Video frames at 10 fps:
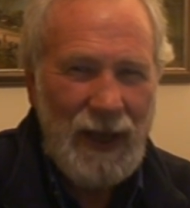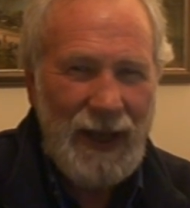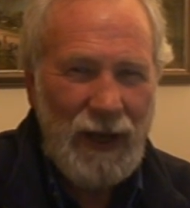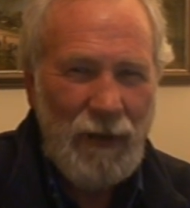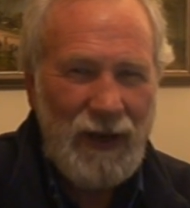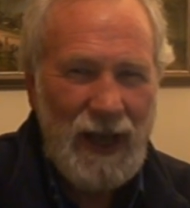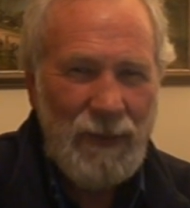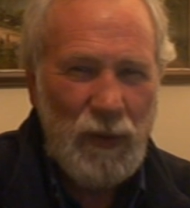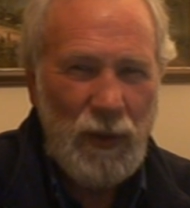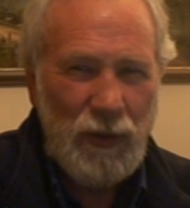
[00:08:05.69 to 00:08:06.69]
and overcome
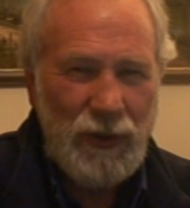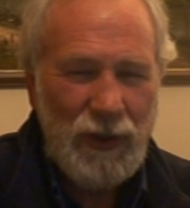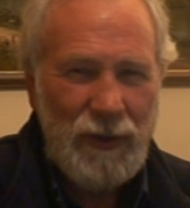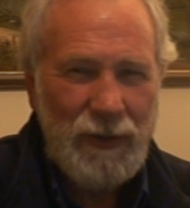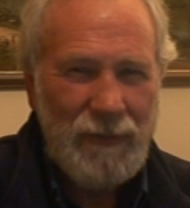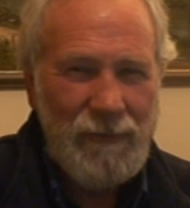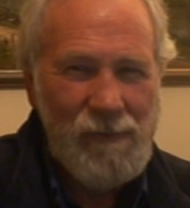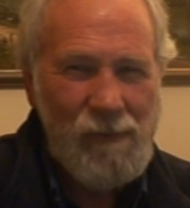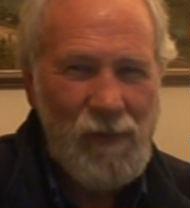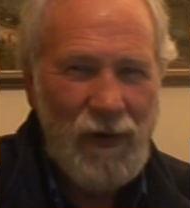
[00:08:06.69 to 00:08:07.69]
the world too,
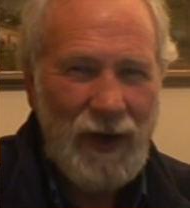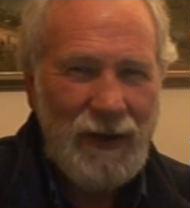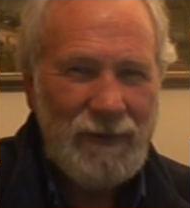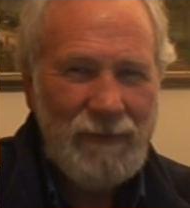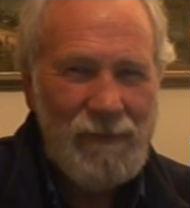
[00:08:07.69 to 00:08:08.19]
right?